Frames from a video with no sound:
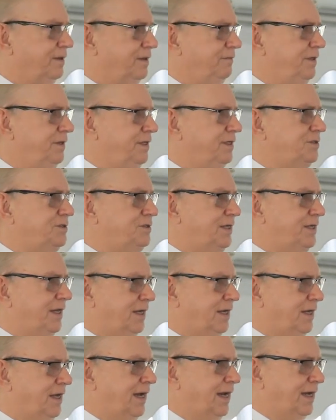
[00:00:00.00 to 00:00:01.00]
This
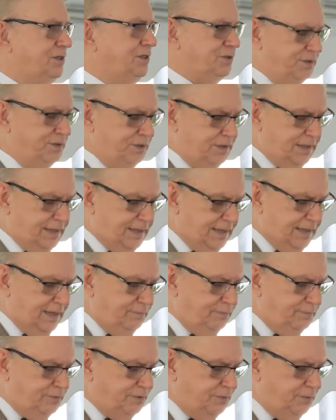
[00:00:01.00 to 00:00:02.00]
delegation came
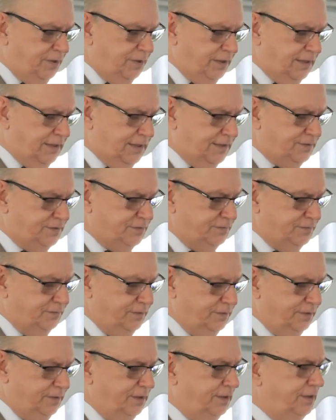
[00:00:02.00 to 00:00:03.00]
to us
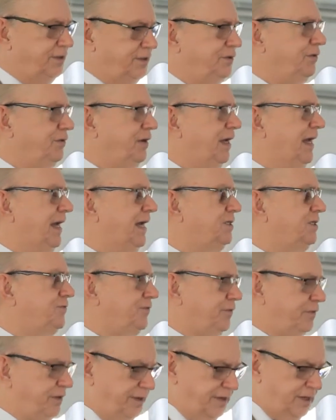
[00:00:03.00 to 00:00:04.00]
to ask
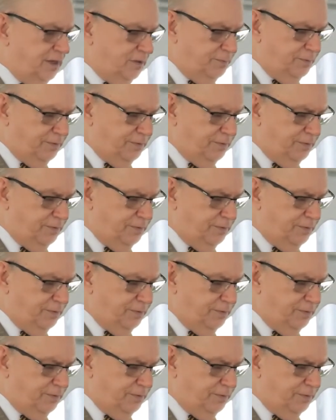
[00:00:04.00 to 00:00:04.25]
for help